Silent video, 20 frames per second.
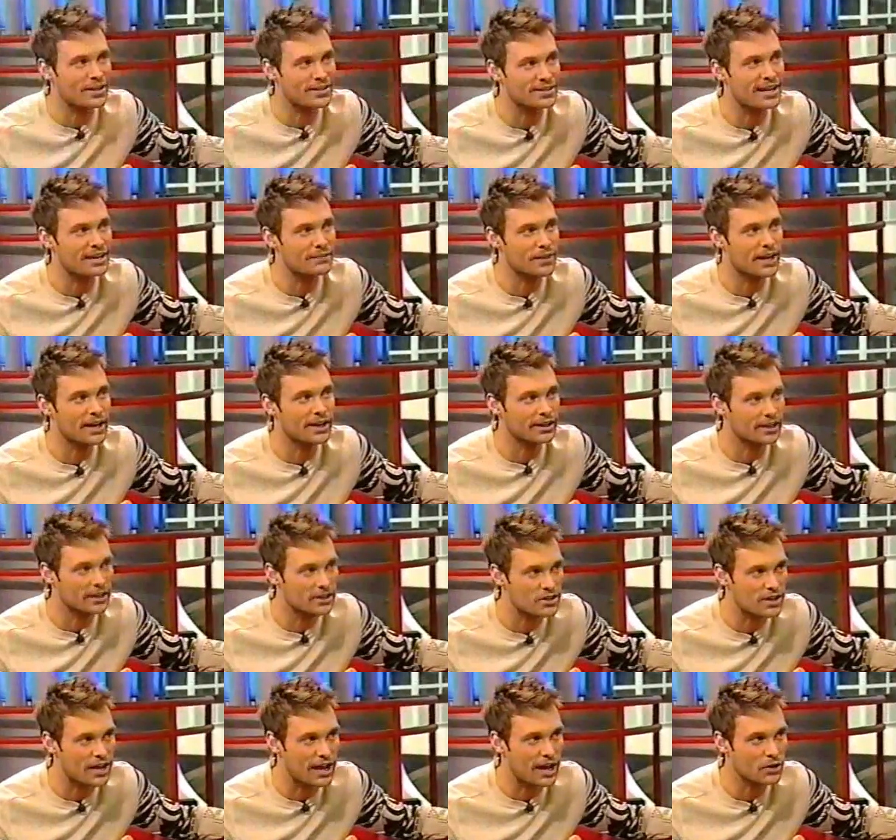has game night at
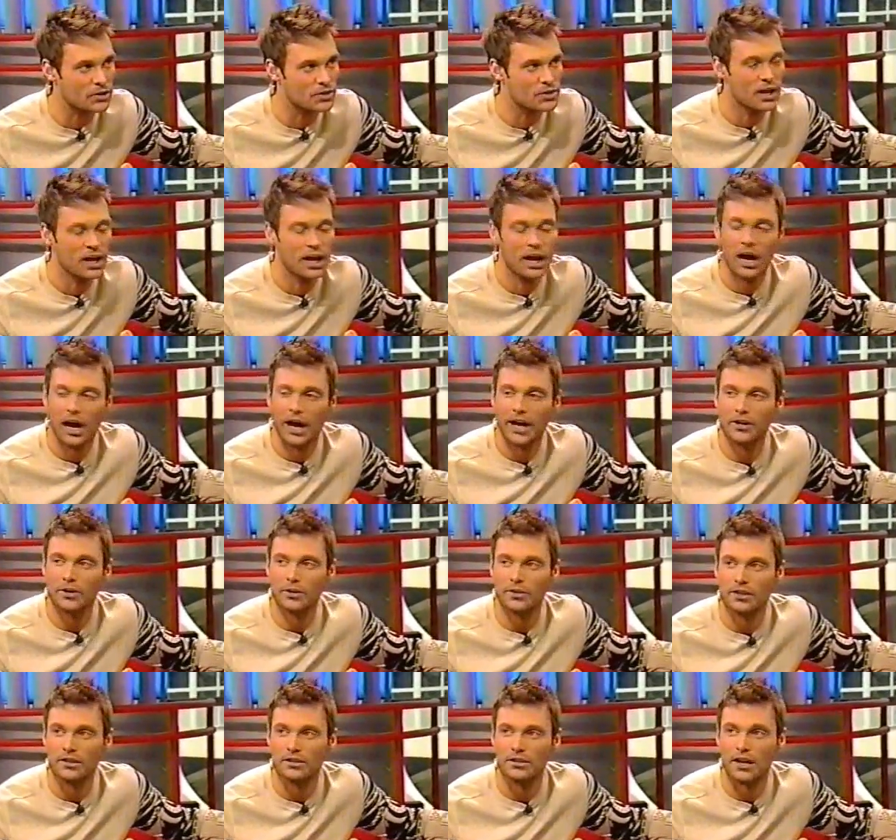his house. I
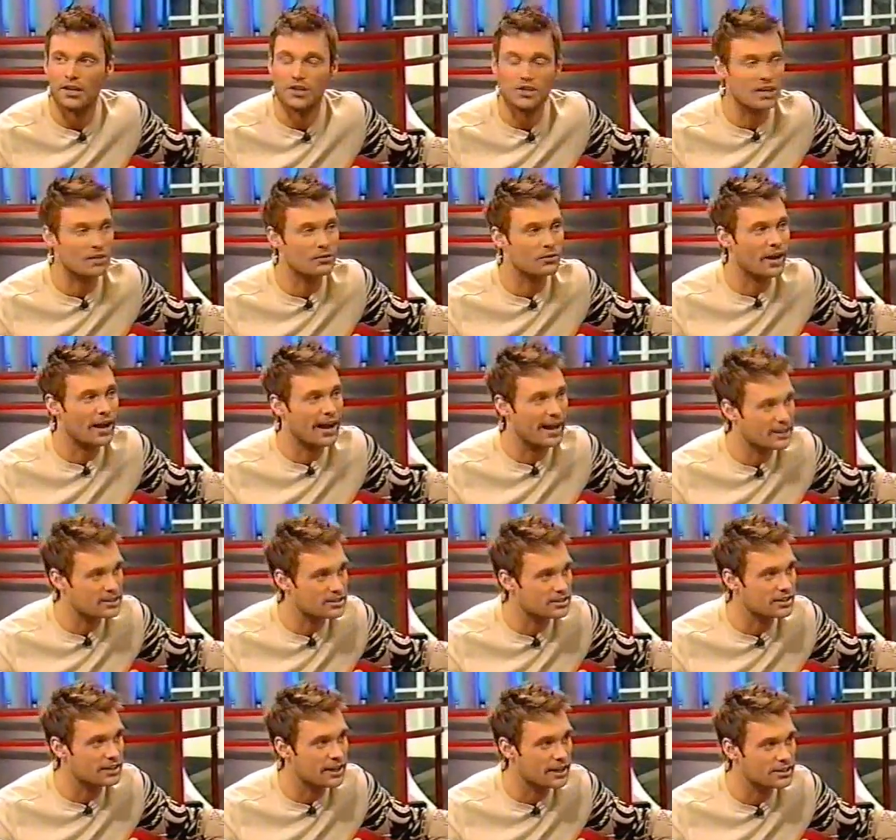know that Jennifer
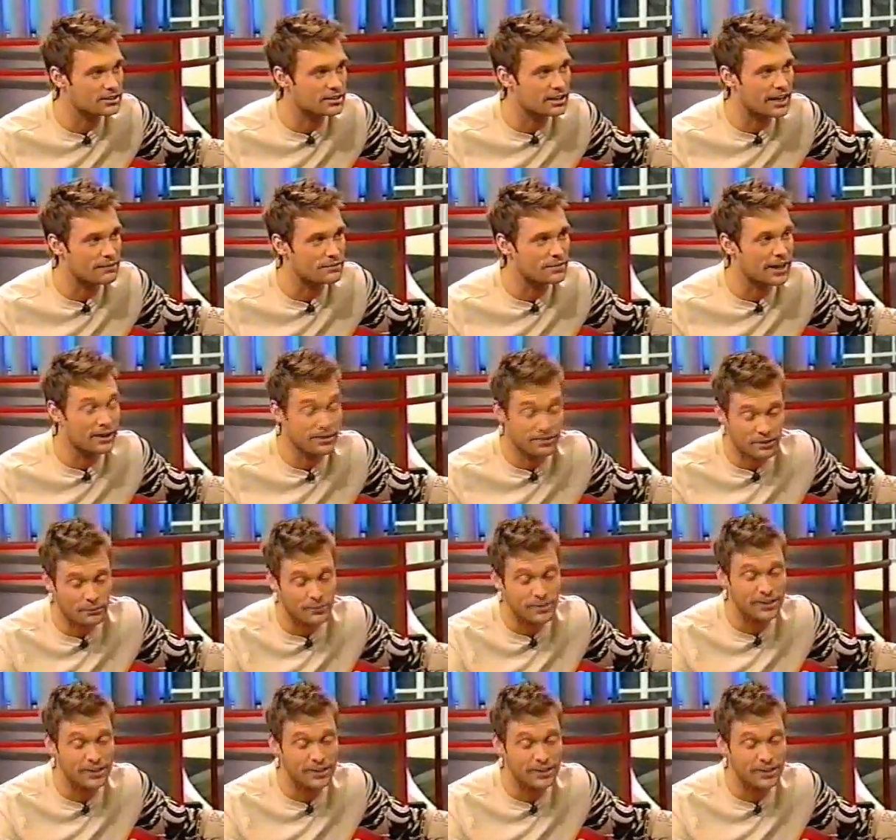Aniston has game night. I've never